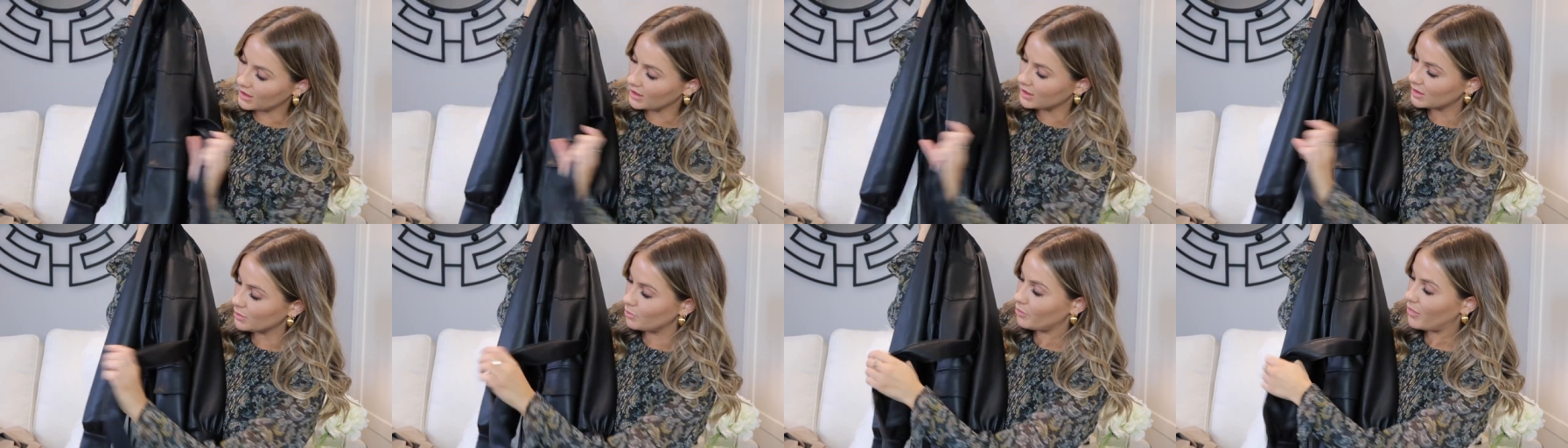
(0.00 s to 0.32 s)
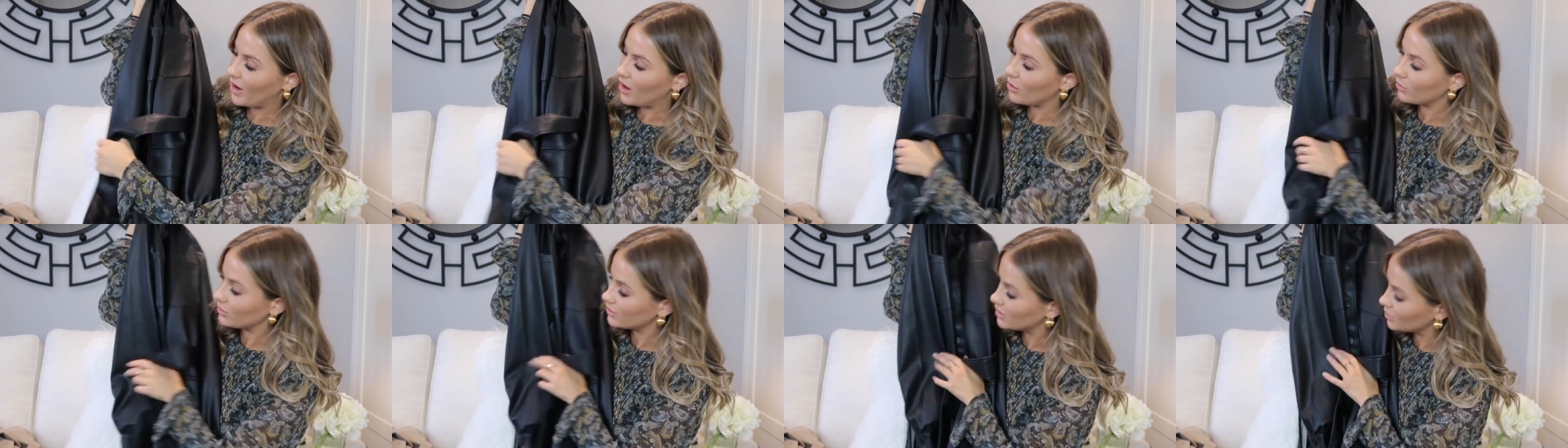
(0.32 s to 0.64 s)
this
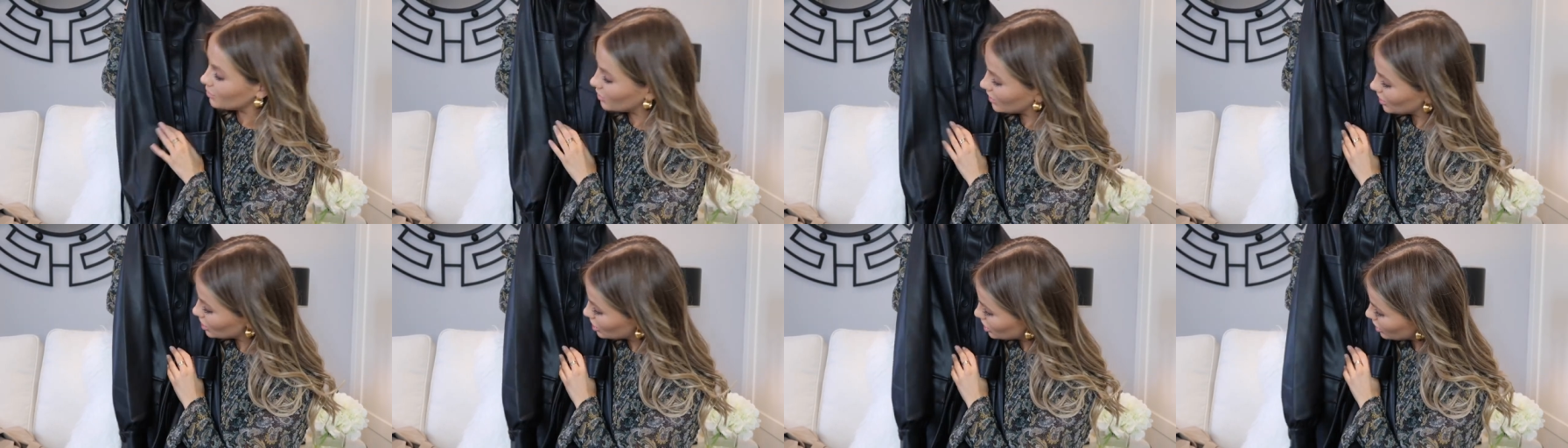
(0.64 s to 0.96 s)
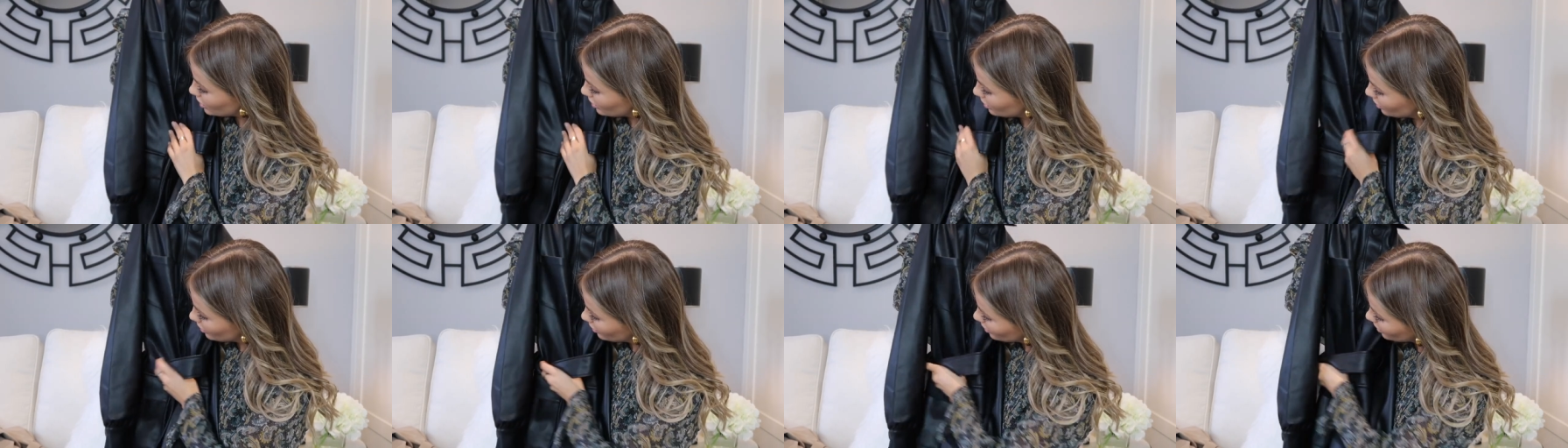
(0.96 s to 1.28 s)
belt which
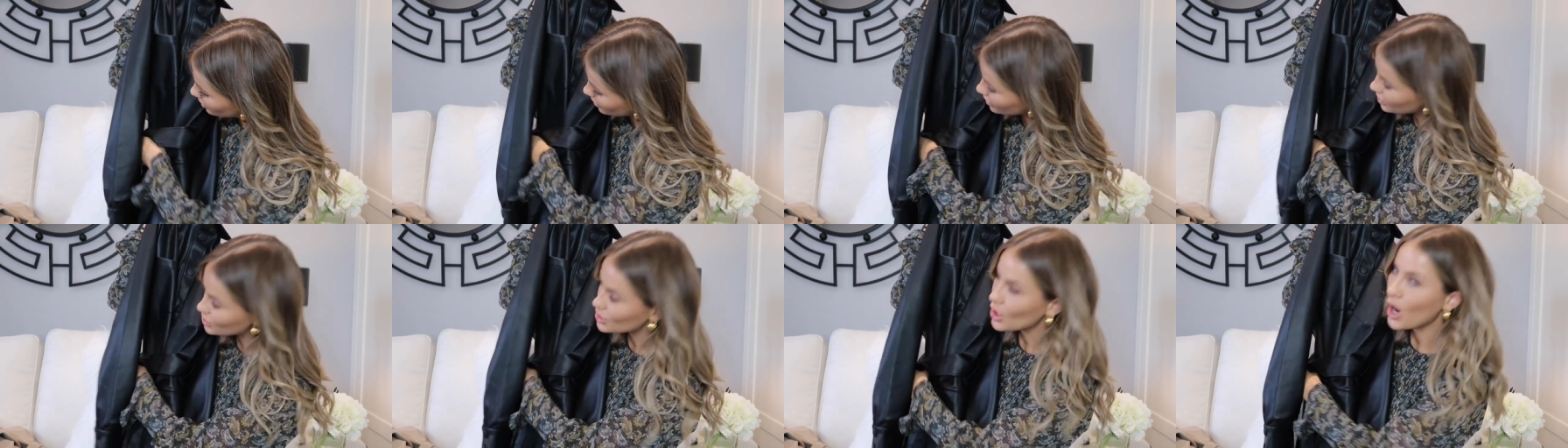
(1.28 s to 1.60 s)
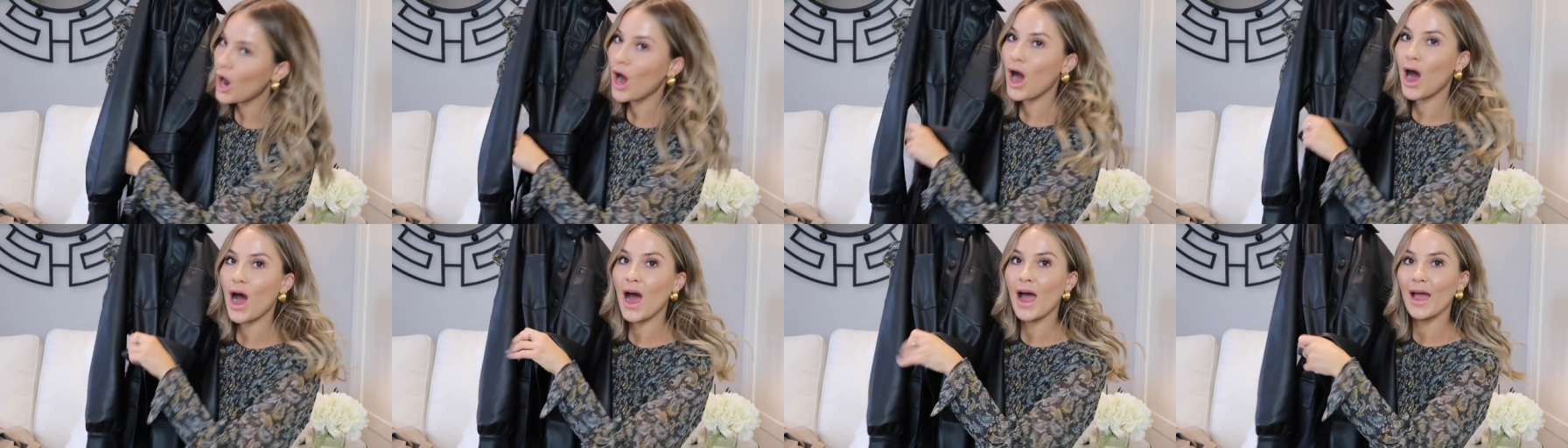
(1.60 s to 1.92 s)
you
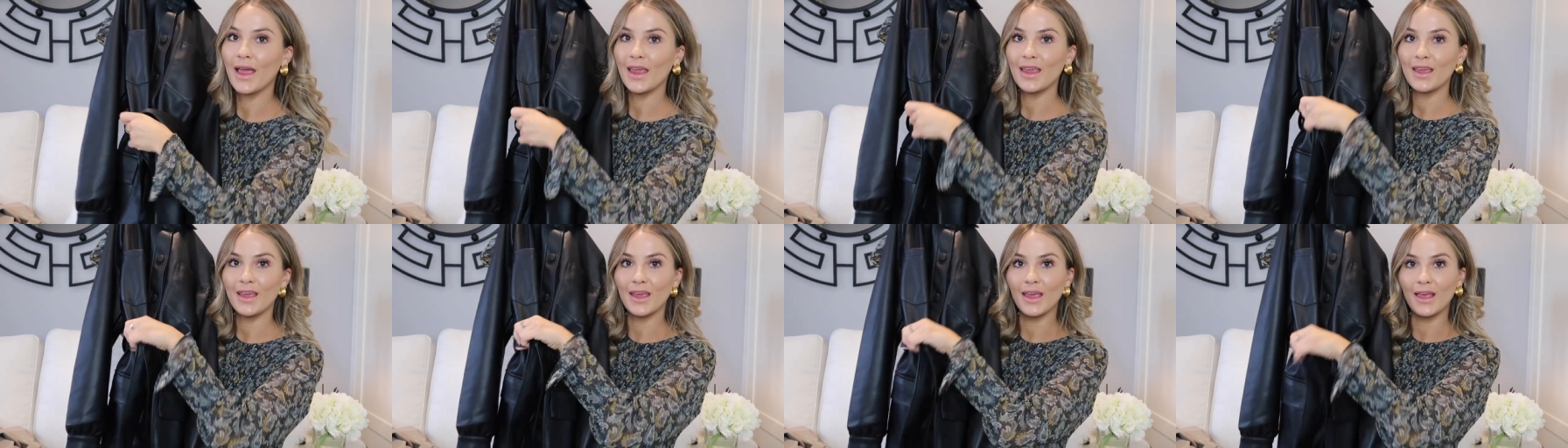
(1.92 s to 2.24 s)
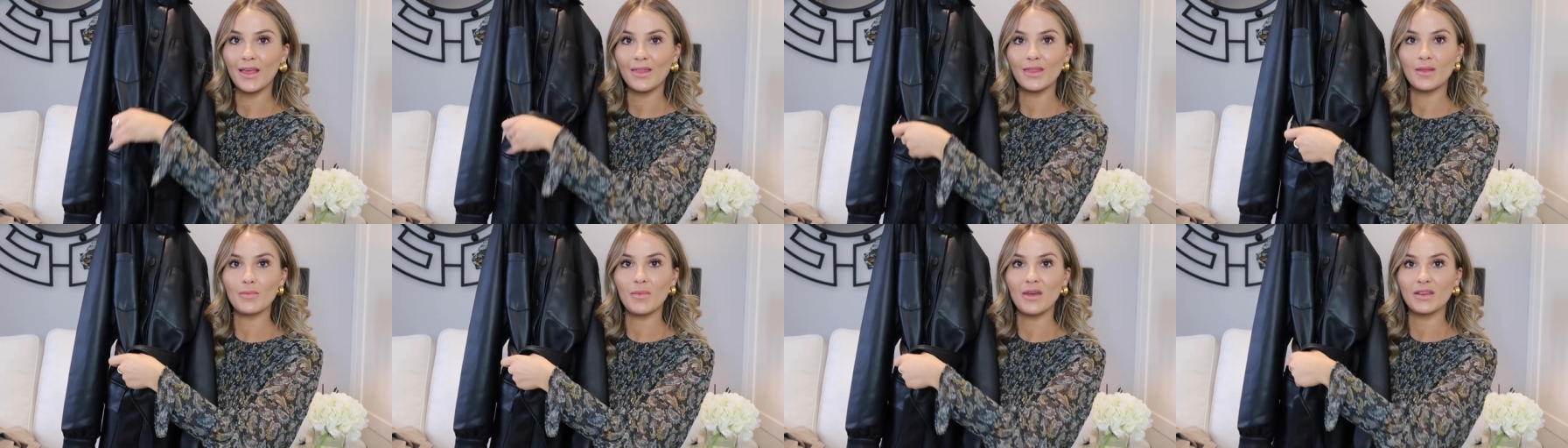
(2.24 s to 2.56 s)
tie
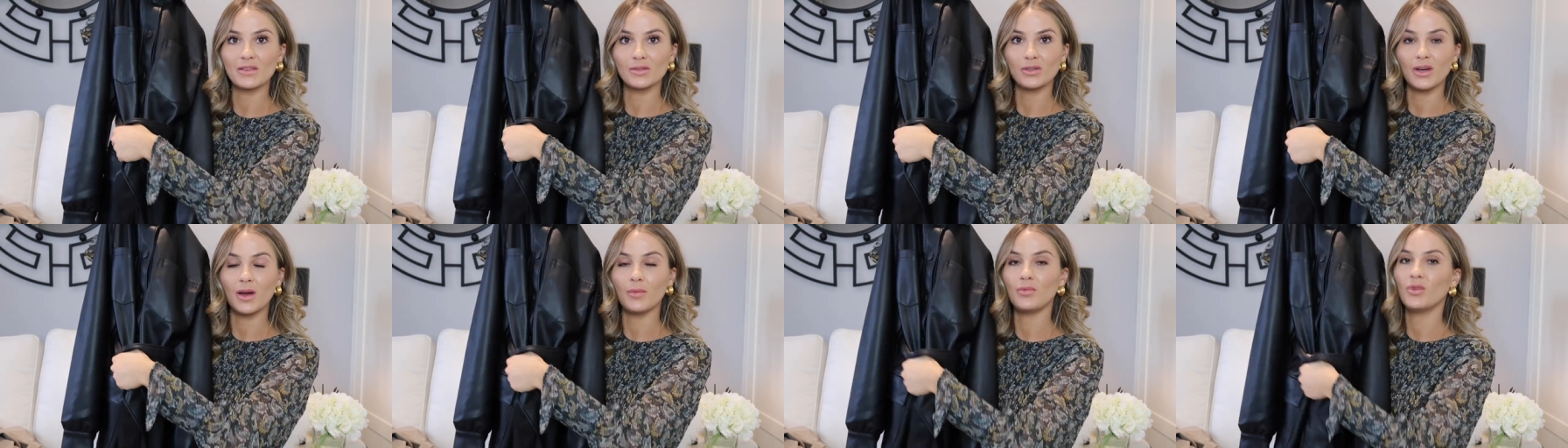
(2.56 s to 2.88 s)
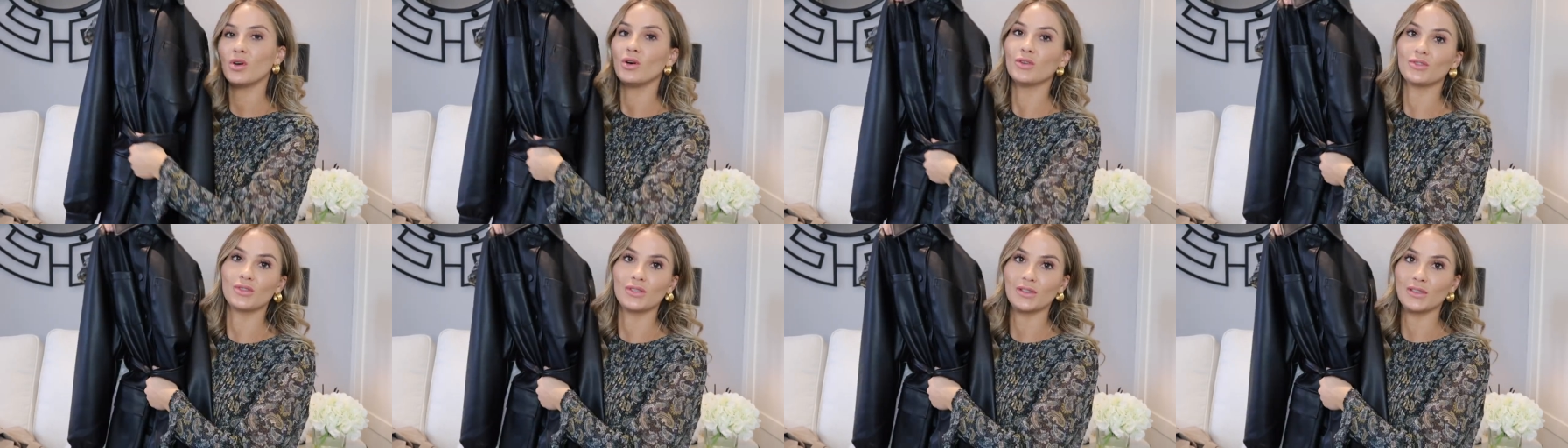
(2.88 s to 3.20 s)
in the middle.
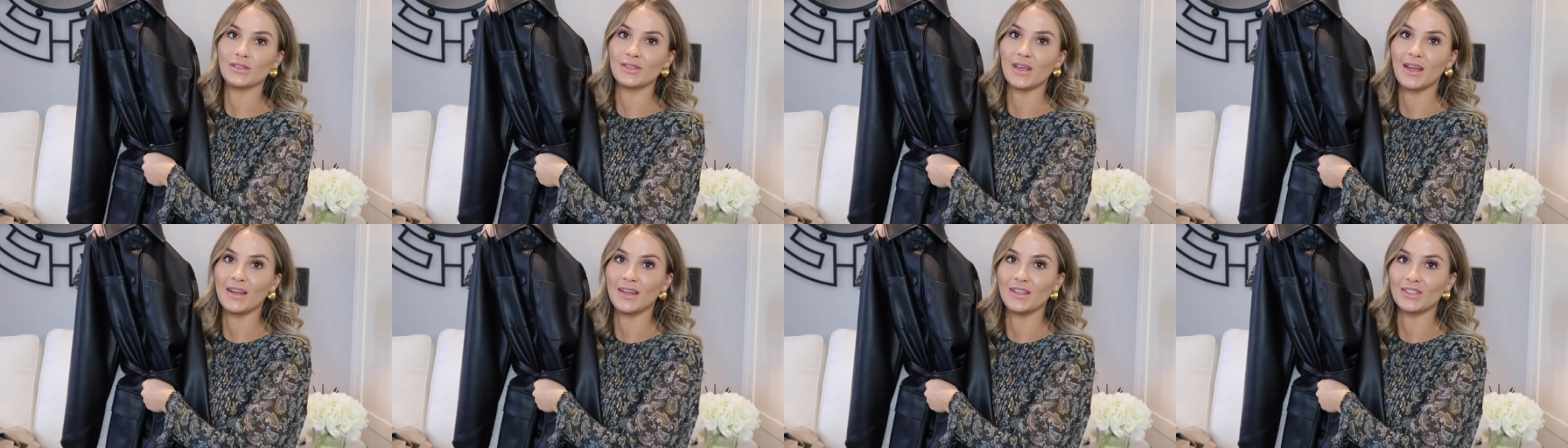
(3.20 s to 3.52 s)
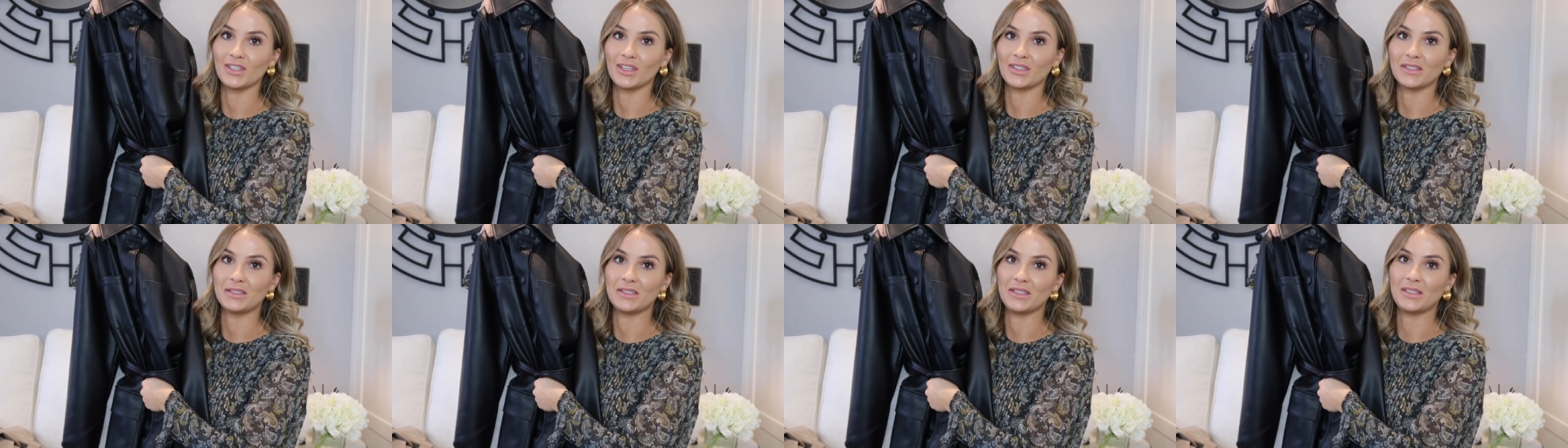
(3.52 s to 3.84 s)
I'm not doing this any
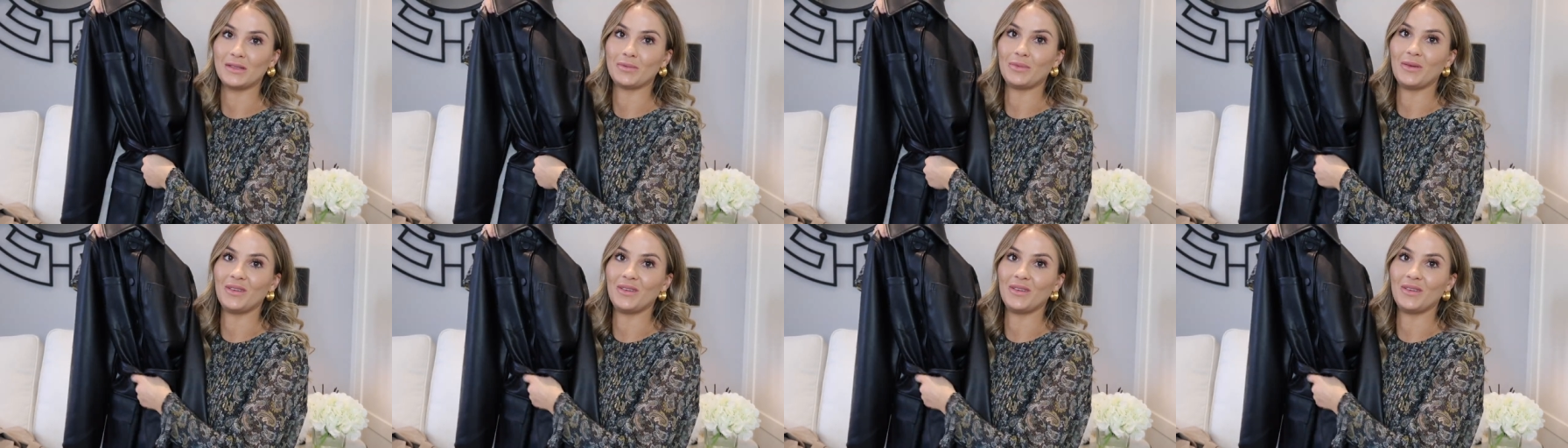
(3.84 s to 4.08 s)
justice,